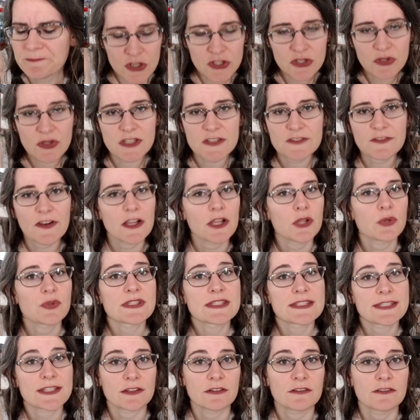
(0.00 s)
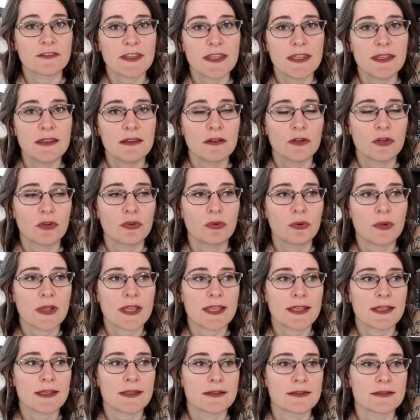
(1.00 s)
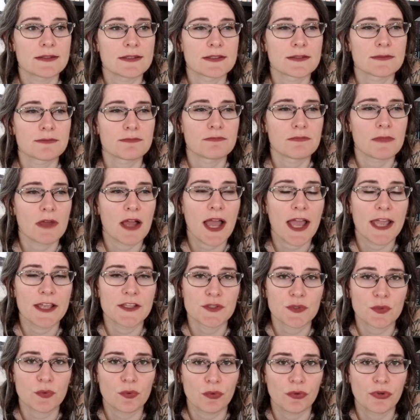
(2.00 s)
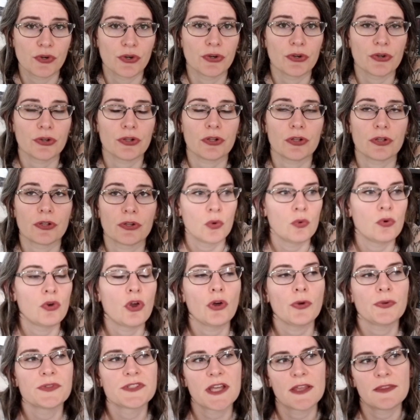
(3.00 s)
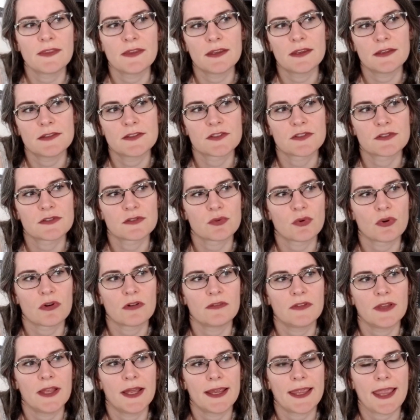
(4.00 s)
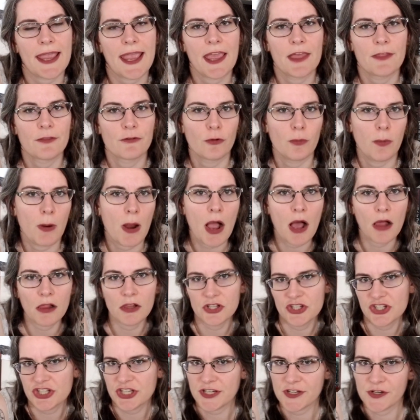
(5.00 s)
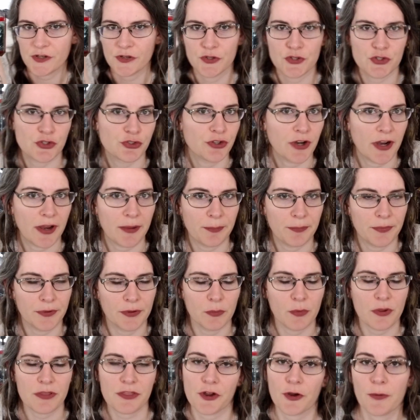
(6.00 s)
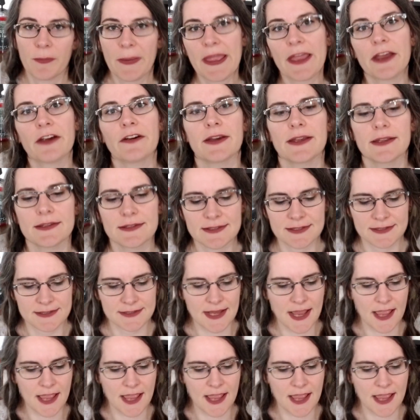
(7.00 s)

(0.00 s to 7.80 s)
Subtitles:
So this follows Sylvie, who is a high school girl who goes on this sort of like anthropology trip with her parents.